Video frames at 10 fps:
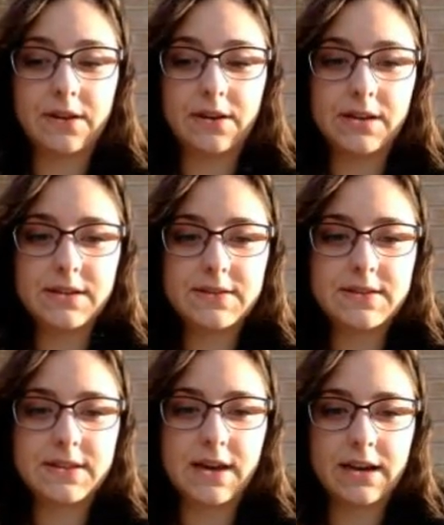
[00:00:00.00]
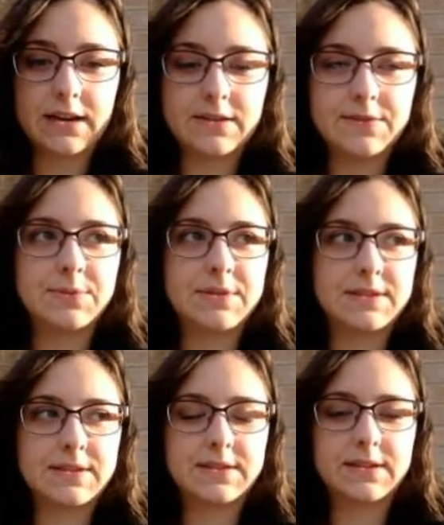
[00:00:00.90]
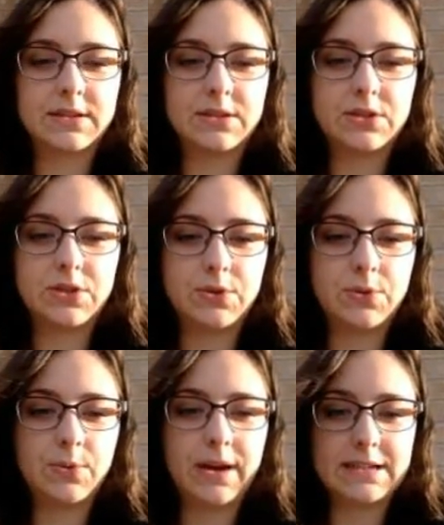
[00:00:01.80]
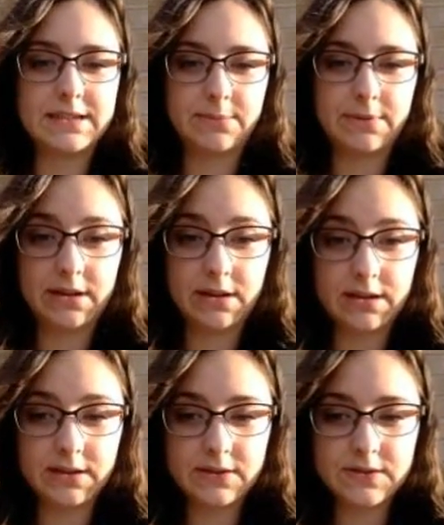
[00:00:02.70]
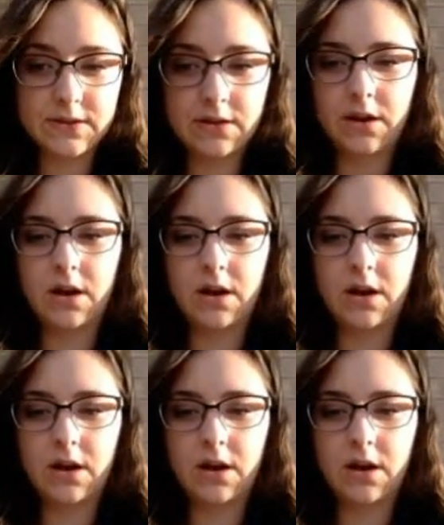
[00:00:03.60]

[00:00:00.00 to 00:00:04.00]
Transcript: aureus that is resistant to antibiotics.